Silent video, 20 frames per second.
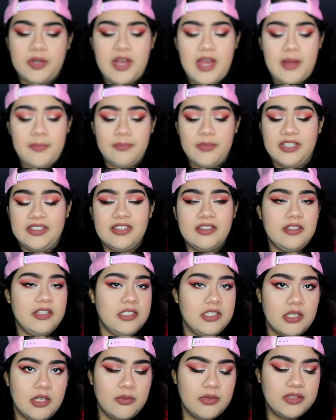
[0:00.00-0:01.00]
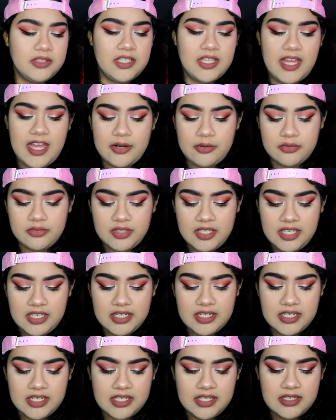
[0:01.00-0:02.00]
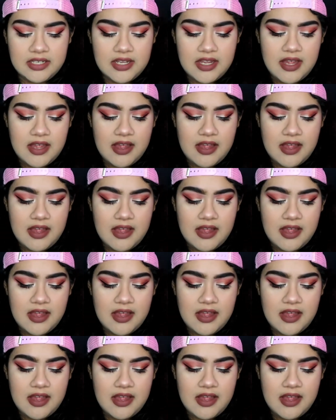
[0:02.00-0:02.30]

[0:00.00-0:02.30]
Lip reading: but I'm basically done with it. I don't need it.